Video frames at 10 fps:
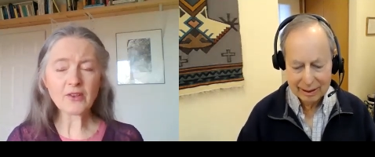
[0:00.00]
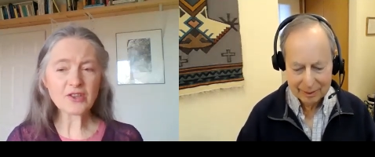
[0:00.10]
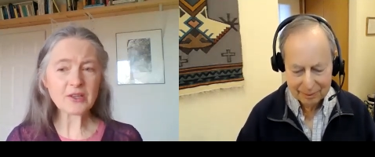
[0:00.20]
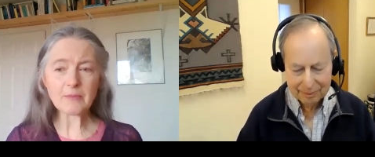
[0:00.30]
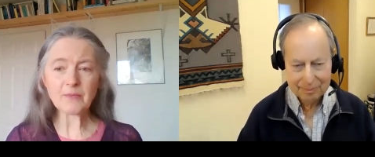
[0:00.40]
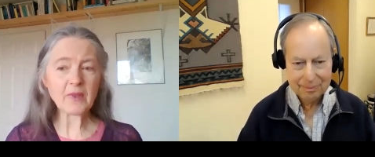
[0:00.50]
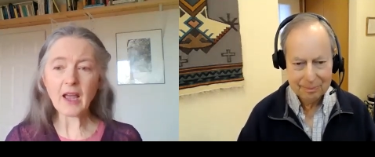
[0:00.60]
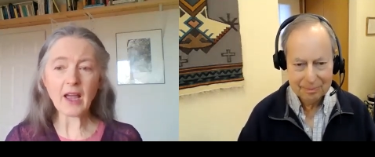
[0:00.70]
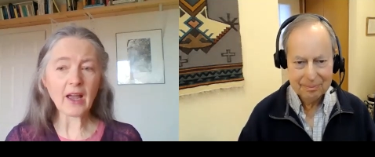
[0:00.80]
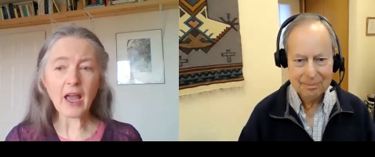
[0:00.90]
Speaker 1: And
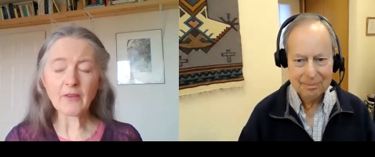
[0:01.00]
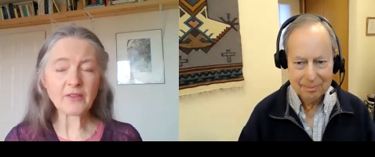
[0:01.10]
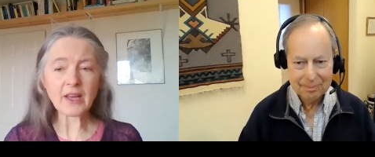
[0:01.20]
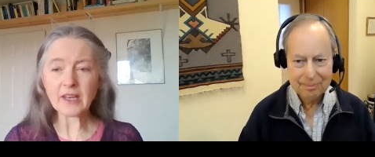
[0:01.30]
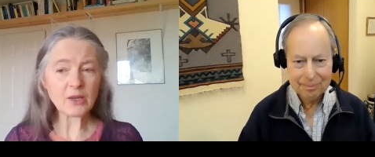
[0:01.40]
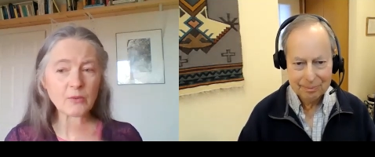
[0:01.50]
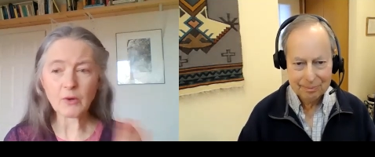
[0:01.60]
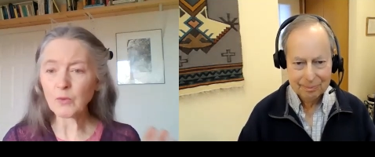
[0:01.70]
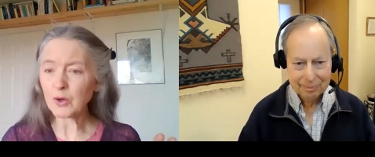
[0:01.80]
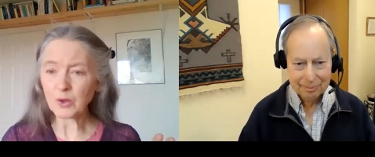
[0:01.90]
I haven't had
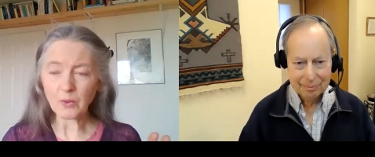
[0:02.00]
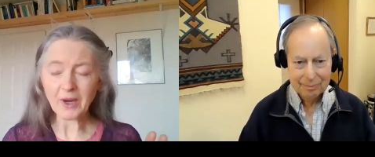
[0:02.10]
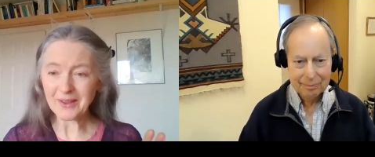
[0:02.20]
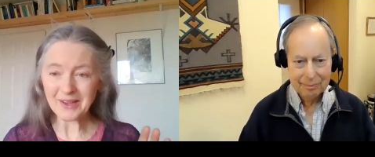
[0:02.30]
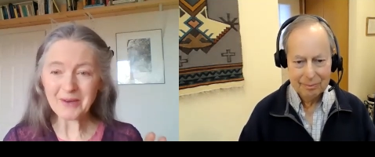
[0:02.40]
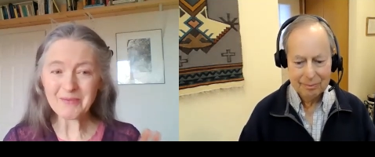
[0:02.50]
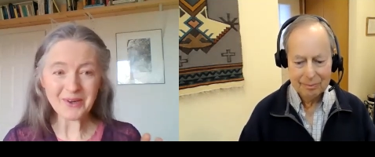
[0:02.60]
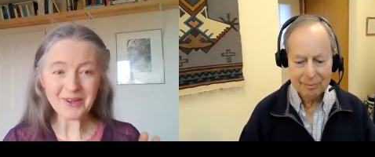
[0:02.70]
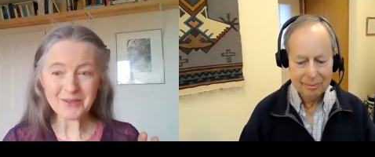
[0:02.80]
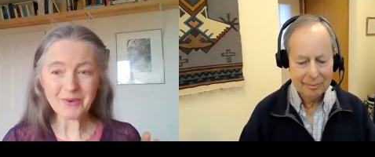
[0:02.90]
anyone walk away at that
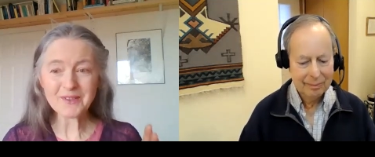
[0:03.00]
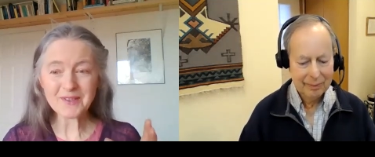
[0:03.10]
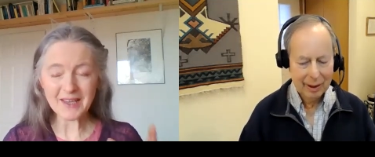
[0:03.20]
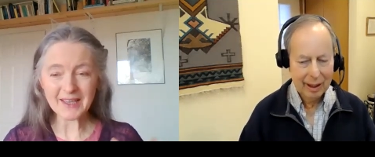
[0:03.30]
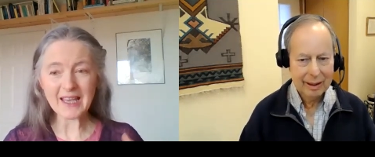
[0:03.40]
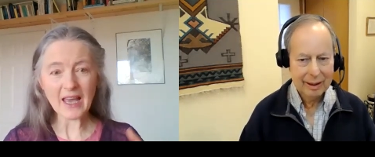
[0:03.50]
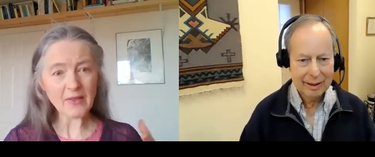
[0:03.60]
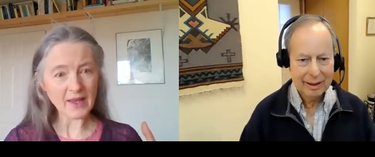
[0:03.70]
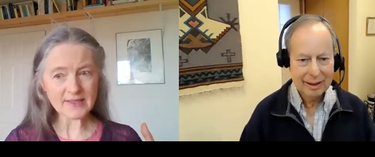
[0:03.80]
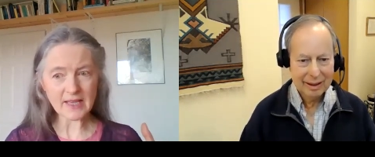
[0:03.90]
point. Once right. they get
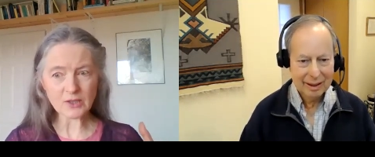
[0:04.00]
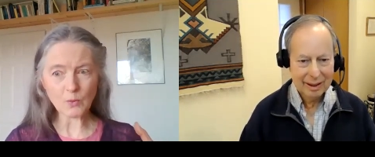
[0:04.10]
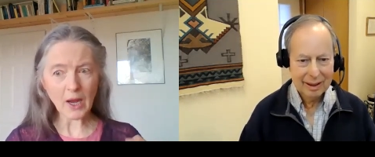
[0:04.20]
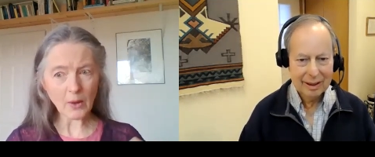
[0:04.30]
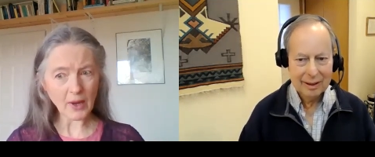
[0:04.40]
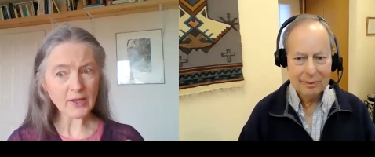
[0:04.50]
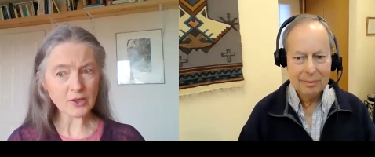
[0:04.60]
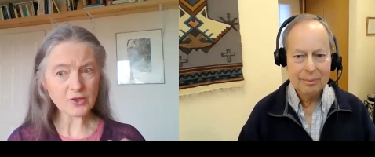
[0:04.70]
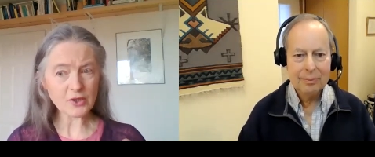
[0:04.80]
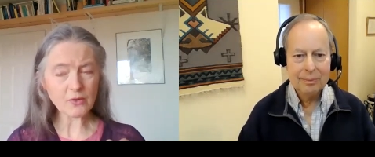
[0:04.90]
that sense, wow, I
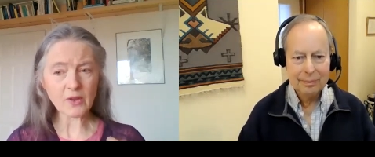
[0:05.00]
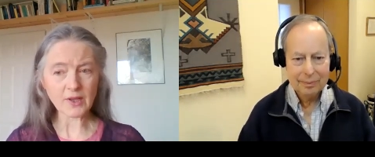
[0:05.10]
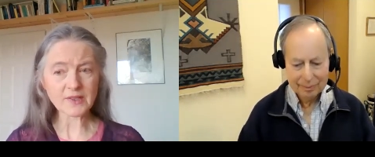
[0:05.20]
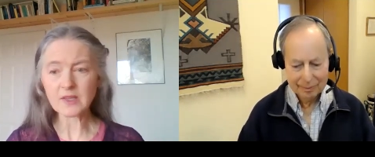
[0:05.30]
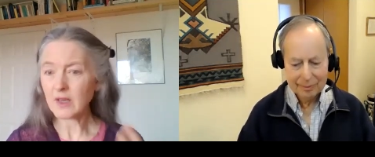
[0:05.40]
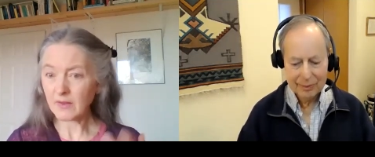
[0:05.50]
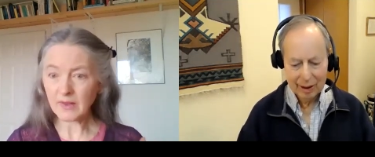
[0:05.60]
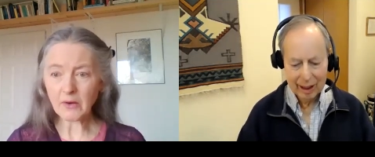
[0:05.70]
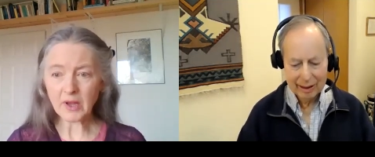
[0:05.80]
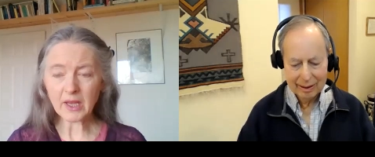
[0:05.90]
can do this.
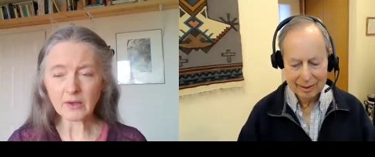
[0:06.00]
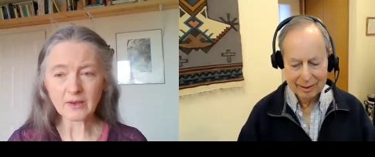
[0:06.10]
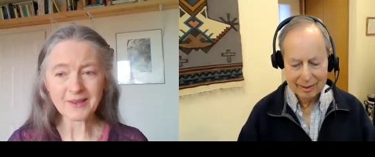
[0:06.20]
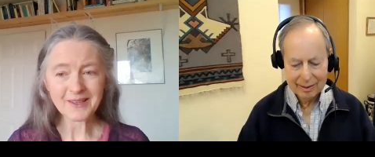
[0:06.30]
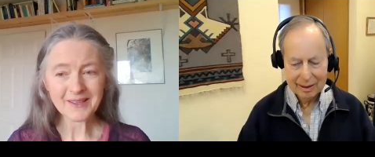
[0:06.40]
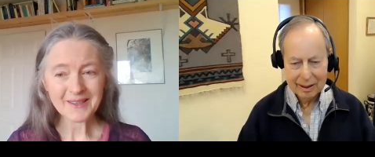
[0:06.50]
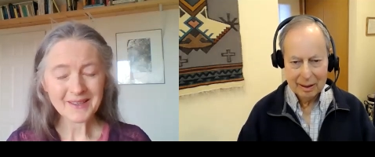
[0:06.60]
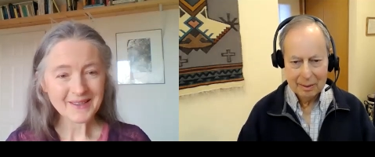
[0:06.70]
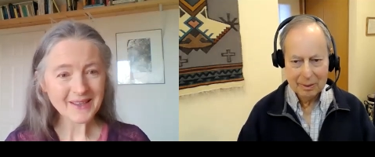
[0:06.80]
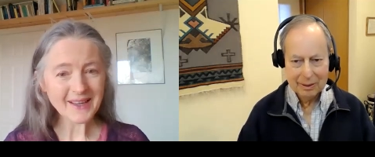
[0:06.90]
Speaker 2: Right. There it is.
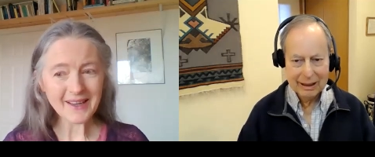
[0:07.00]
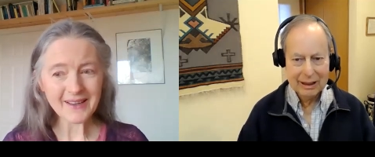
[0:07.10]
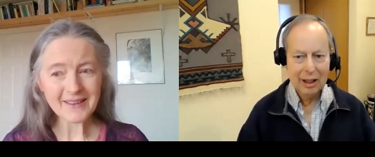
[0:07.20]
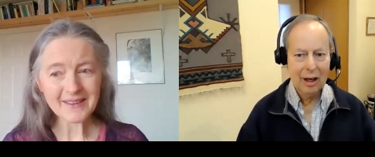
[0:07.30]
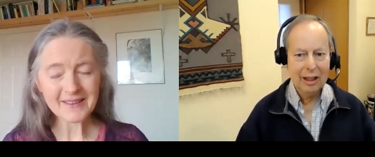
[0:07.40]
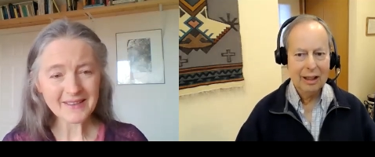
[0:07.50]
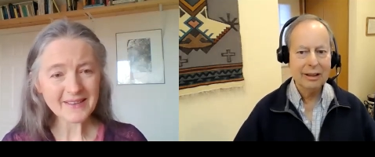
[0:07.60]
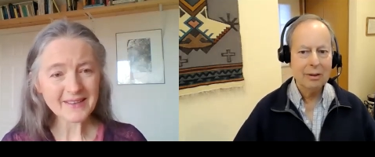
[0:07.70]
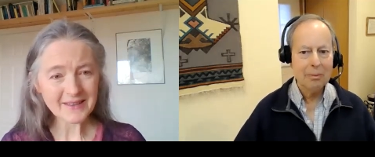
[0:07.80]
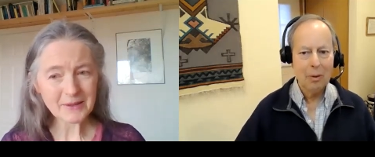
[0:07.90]
But yeah. let's talk a
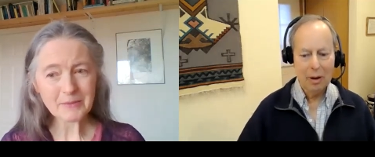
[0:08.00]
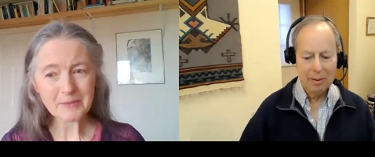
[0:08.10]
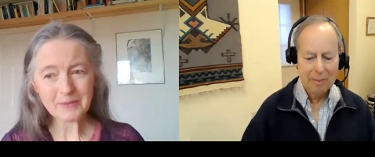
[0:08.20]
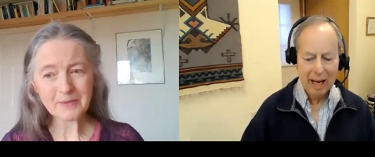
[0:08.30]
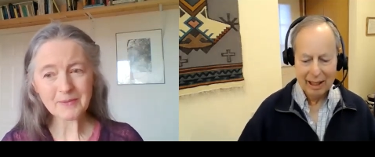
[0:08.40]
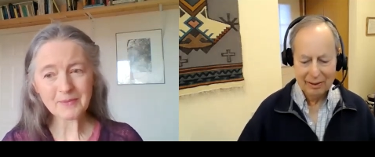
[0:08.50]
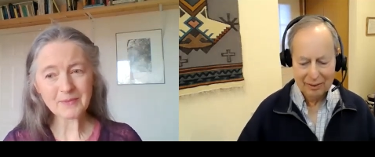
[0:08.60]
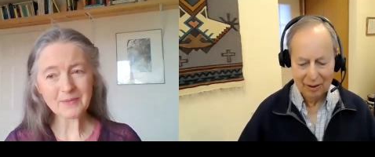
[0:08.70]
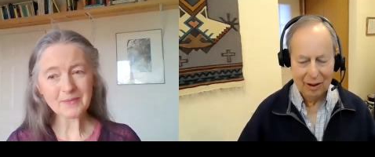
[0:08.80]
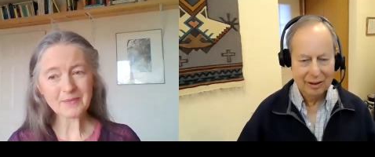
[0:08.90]
little more about
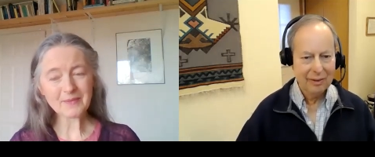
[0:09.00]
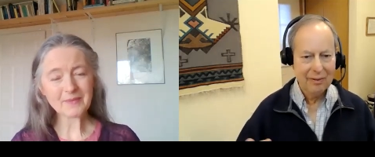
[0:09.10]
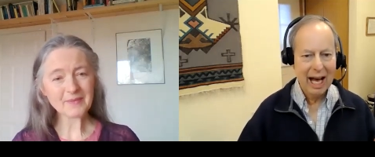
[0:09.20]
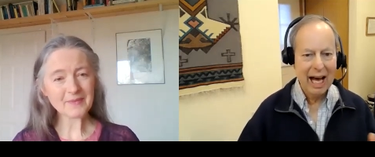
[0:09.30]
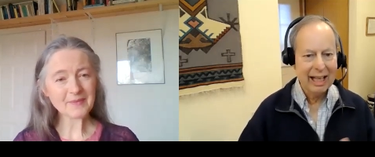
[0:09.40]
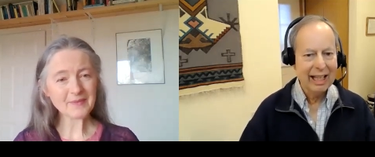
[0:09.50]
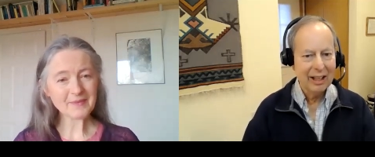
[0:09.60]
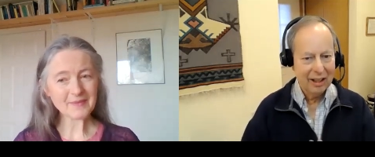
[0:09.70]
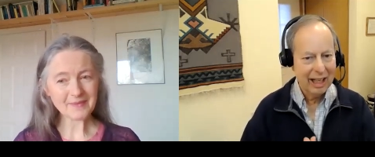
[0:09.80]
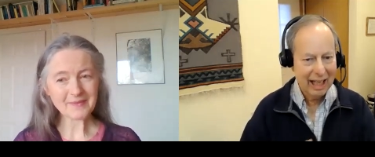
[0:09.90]
all of that in
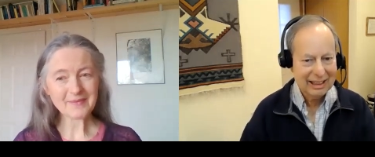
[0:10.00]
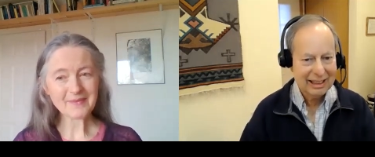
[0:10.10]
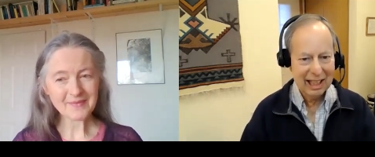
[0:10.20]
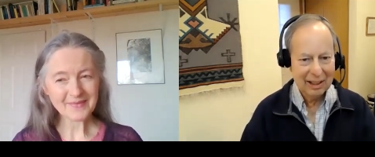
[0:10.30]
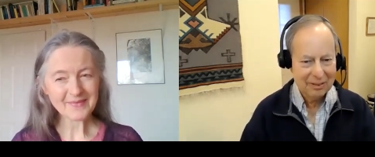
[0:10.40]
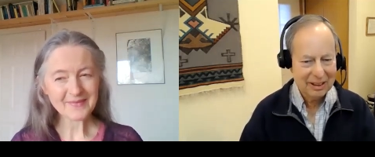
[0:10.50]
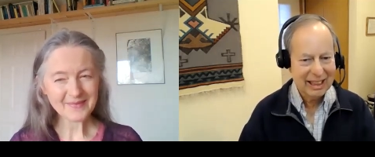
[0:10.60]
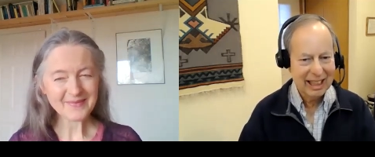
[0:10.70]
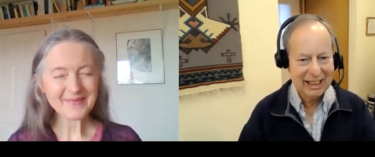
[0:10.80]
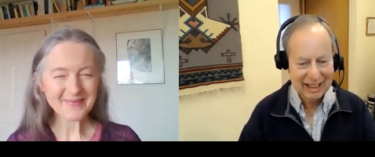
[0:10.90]
our next
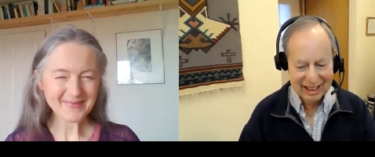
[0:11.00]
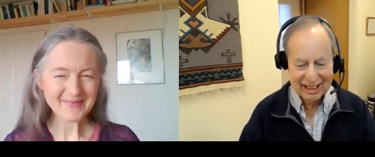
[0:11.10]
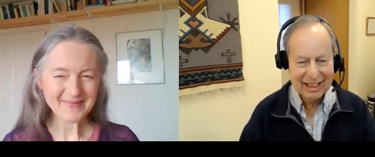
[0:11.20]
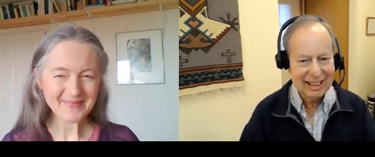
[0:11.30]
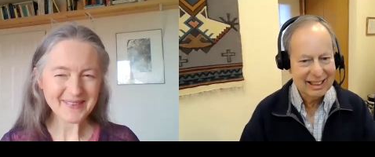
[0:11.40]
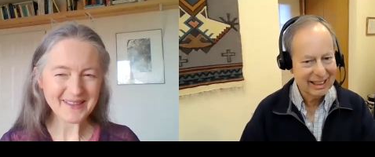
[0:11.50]
conversation. Is